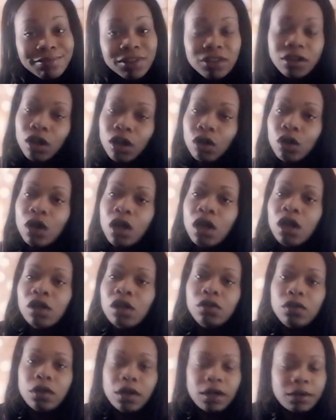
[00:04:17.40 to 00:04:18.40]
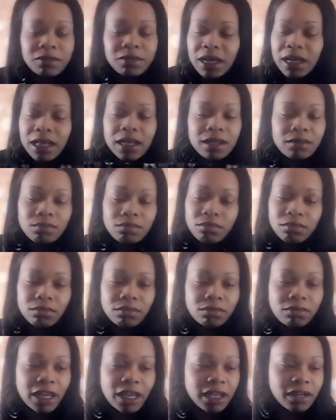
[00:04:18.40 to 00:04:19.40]
So, you know what I'm saying?
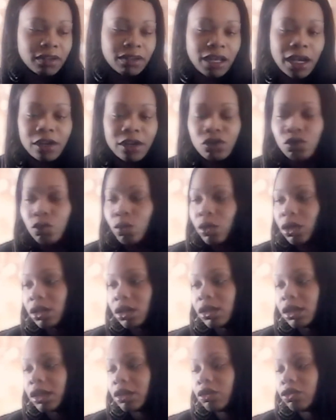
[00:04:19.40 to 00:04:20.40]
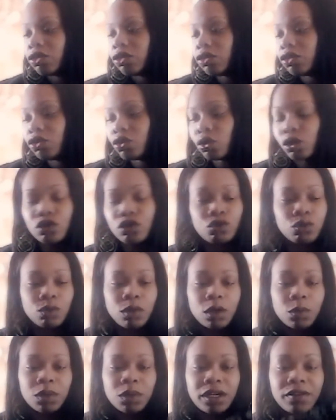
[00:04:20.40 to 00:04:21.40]
Take it as high as you want, as short as you
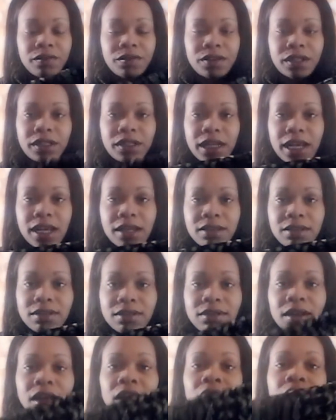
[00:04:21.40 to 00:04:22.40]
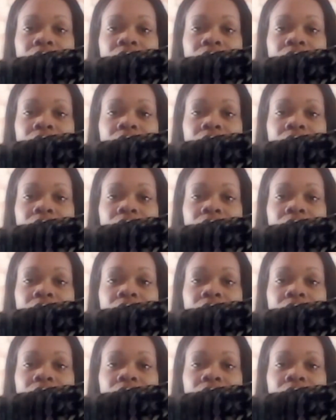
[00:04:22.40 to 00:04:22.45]
want, whatever the case is.